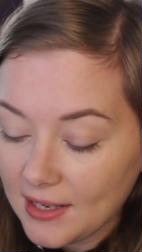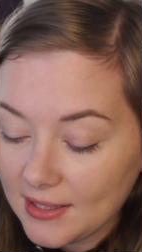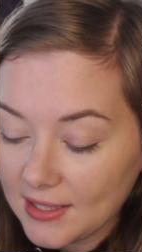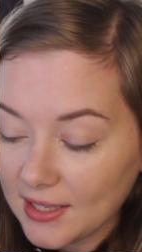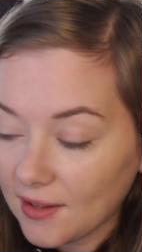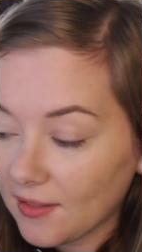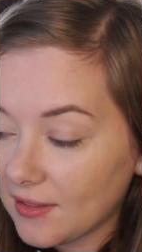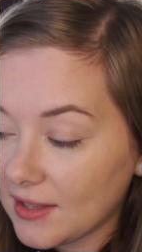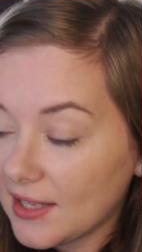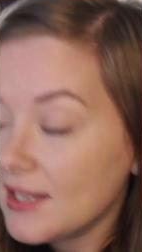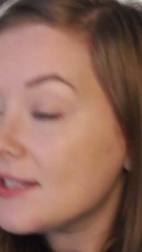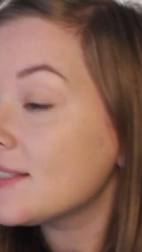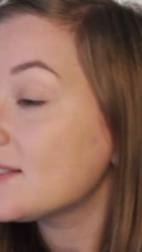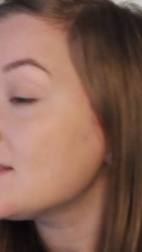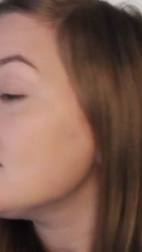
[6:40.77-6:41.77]
Now
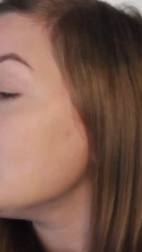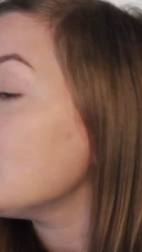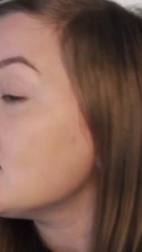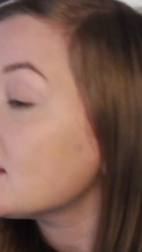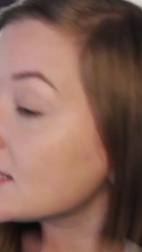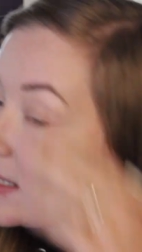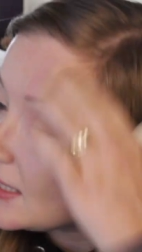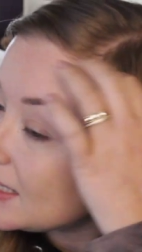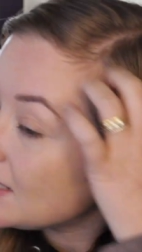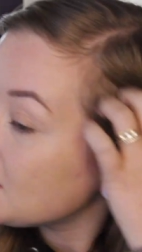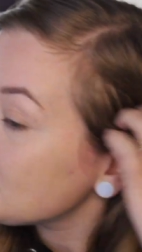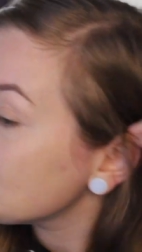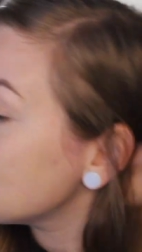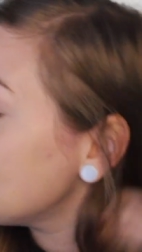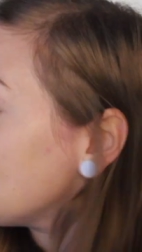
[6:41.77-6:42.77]
this is an
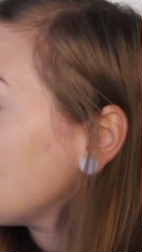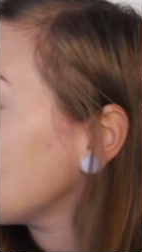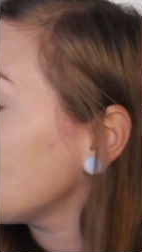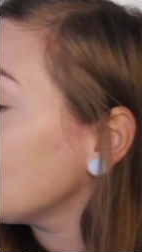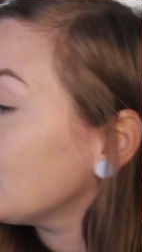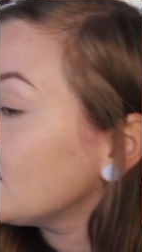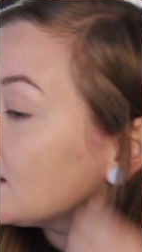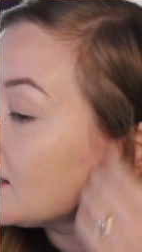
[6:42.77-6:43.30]
interesting